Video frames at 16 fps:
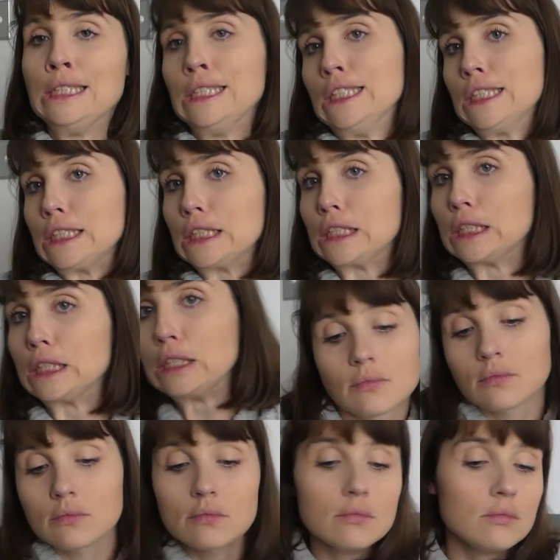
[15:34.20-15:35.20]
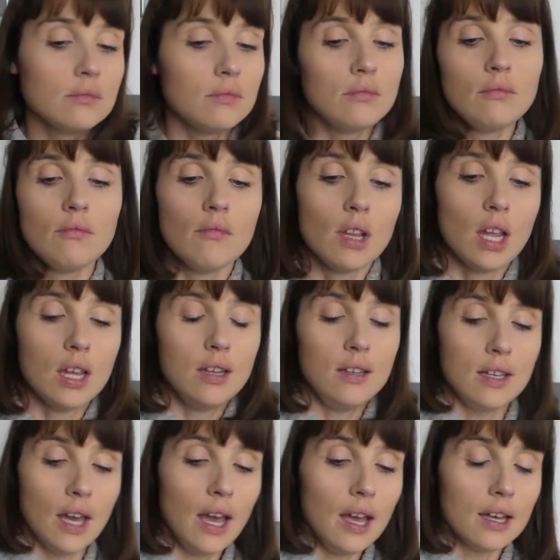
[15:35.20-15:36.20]
I don't know.
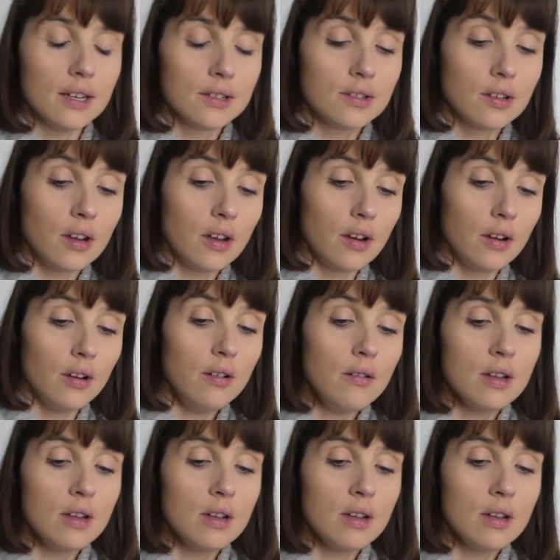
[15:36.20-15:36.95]
Yeah, so